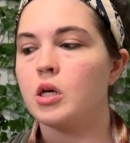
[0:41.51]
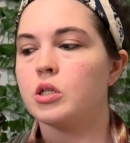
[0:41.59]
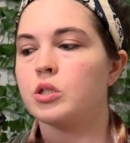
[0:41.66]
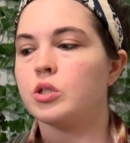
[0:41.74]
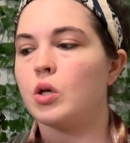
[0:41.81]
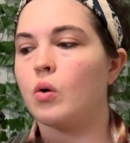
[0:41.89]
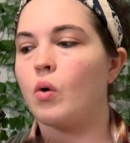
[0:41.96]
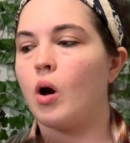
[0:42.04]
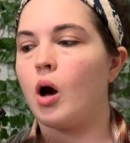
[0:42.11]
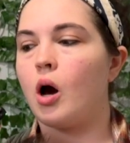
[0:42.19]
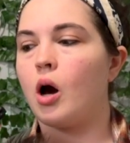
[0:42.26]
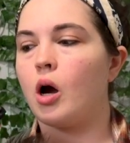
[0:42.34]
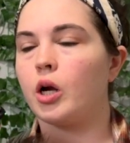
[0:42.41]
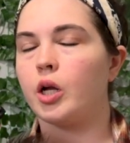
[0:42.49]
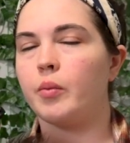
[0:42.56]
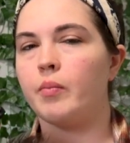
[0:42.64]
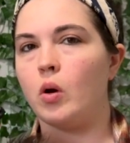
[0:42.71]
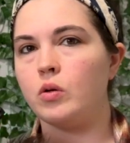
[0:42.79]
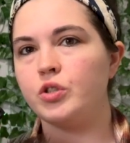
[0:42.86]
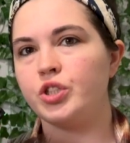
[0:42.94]
So our
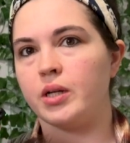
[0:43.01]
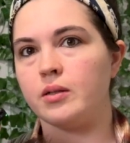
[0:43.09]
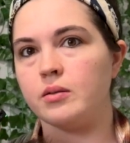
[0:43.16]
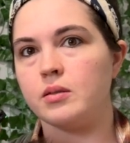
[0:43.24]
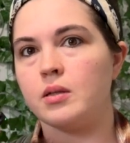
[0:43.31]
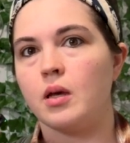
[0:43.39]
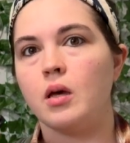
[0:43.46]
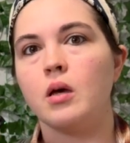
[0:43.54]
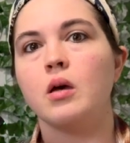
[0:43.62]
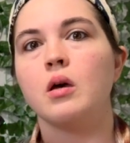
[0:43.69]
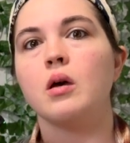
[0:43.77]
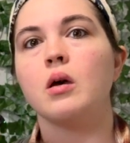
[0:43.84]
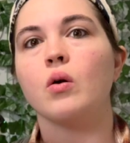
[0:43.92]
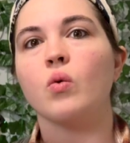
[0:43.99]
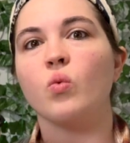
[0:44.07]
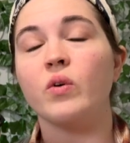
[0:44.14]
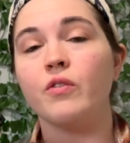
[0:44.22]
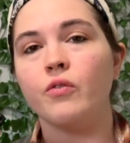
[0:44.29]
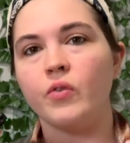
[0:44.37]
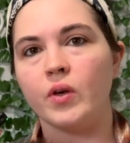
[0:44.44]
emotions, we
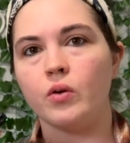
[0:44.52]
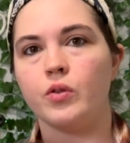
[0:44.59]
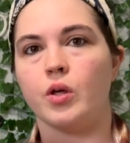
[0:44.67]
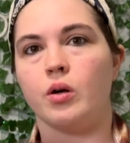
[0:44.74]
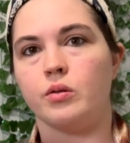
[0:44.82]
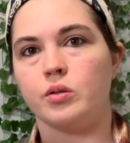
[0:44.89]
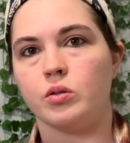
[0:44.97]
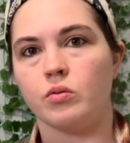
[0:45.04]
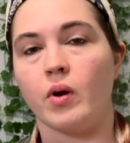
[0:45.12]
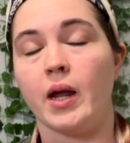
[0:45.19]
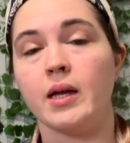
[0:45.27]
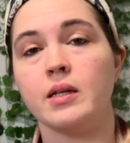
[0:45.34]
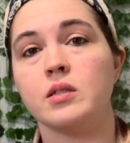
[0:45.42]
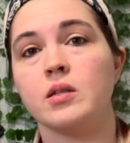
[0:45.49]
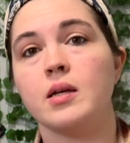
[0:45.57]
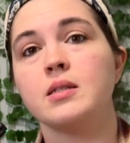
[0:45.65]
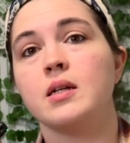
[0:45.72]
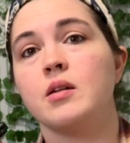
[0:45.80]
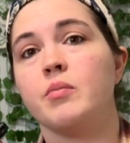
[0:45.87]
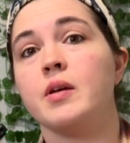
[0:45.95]
feel those, right? So that's
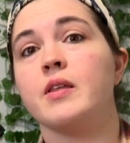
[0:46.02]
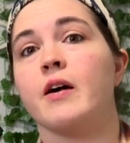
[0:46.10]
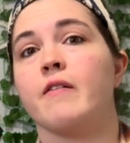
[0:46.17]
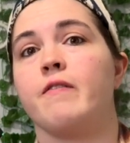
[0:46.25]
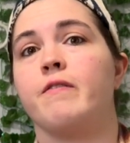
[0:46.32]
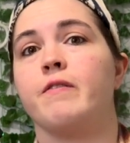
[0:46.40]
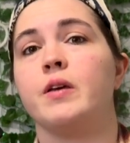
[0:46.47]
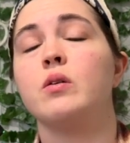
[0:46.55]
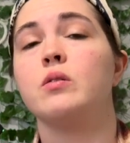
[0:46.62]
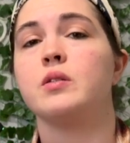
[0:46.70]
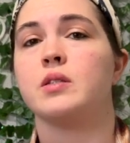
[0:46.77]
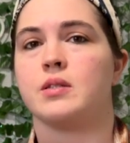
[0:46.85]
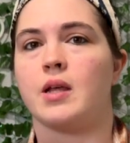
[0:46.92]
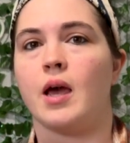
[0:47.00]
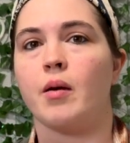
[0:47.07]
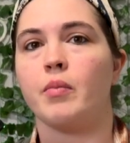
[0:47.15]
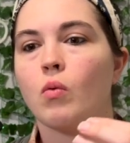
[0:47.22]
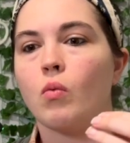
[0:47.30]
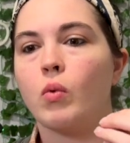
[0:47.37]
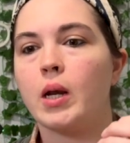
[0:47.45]
going to be that feel step.
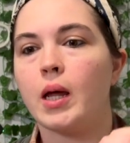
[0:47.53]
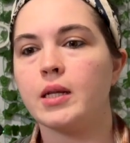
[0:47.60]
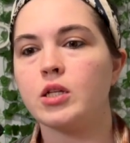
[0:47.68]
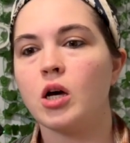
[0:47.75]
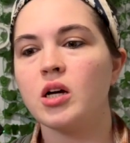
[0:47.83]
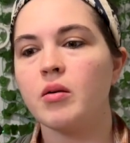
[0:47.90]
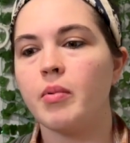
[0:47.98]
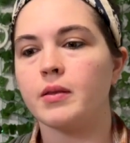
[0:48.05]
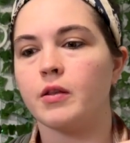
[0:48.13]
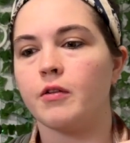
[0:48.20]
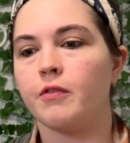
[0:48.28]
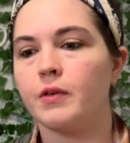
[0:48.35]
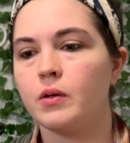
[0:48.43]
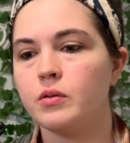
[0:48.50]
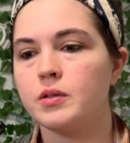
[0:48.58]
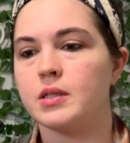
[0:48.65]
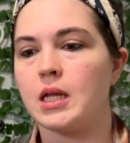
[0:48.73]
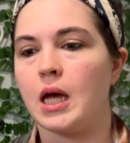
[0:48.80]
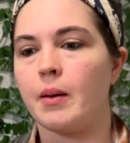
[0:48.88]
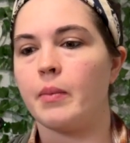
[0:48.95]
When I talk about the feel
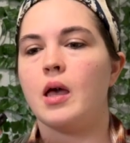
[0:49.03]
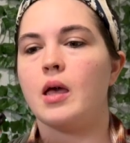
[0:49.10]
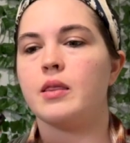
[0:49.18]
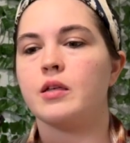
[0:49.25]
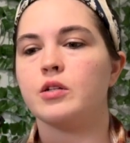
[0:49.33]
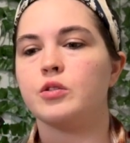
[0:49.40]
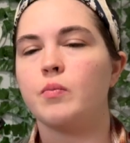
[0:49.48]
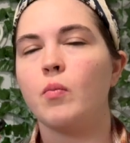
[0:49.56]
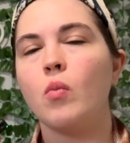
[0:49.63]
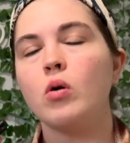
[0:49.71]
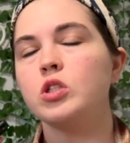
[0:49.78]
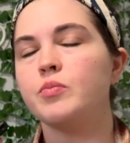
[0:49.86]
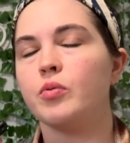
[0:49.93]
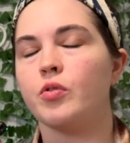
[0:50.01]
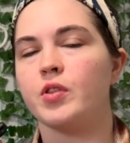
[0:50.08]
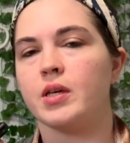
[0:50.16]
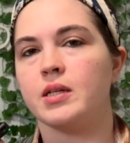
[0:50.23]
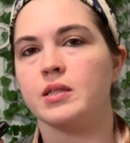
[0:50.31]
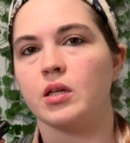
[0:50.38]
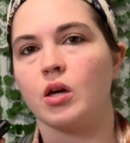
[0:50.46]
step, if there's multiple
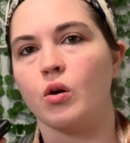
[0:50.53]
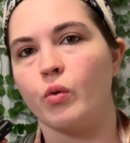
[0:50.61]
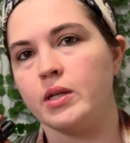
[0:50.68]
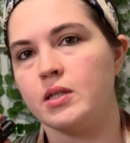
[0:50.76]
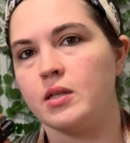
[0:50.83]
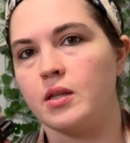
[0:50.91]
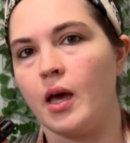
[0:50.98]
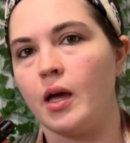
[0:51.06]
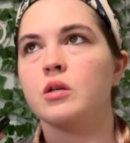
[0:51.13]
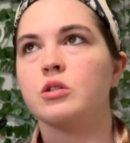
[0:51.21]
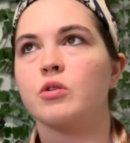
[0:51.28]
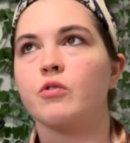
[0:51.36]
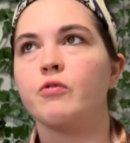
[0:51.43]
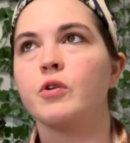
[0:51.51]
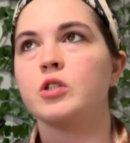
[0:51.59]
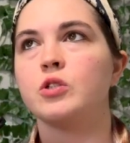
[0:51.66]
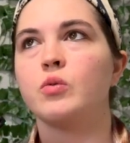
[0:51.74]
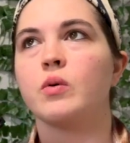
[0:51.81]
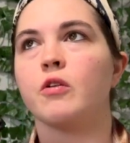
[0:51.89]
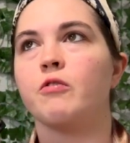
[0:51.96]
things that go into that. So first you
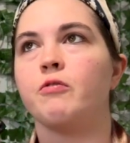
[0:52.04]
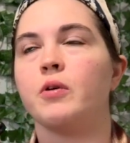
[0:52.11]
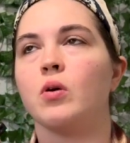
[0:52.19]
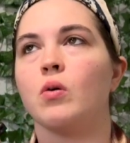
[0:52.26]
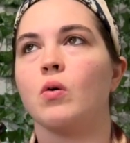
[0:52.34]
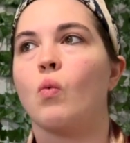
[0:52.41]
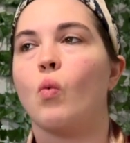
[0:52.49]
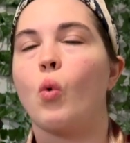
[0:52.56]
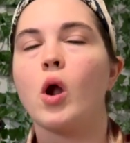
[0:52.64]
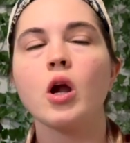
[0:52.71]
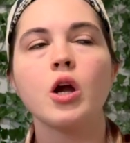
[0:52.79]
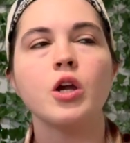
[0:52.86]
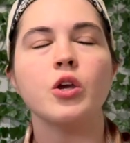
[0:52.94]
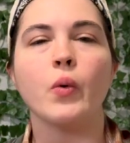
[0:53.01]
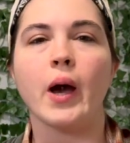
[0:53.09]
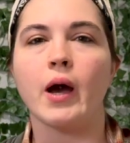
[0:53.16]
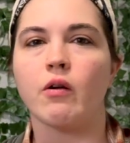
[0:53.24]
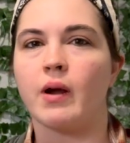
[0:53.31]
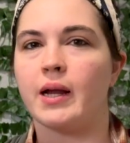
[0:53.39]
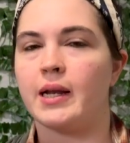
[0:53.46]
want to feel, where are you at
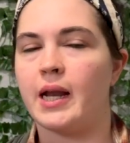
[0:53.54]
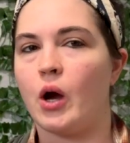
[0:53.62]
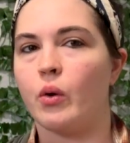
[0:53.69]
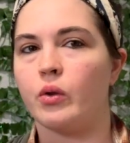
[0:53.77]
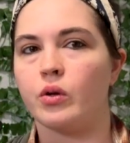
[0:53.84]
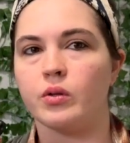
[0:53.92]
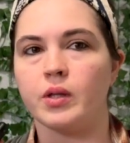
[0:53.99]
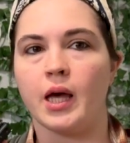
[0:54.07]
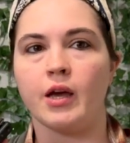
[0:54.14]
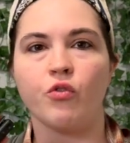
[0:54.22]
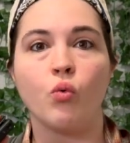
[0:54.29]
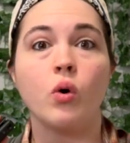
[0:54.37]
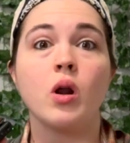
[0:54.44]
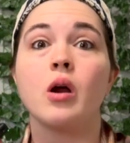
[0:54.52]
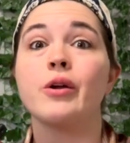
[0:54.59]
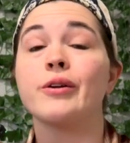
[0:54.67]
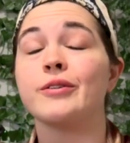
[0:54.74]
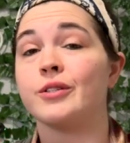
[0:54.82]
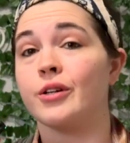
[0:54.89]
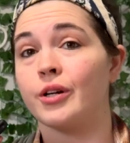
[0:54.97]
right now in your life? What are your
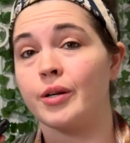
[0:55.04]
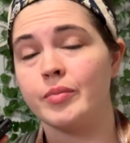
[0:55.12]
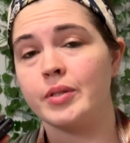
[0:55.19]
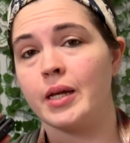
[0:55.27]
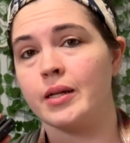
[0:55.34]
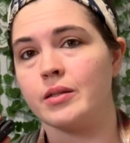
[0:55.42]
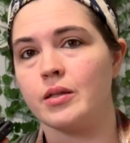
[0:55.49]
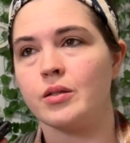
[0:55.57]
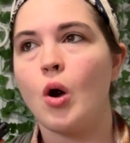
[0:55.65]
circumstances?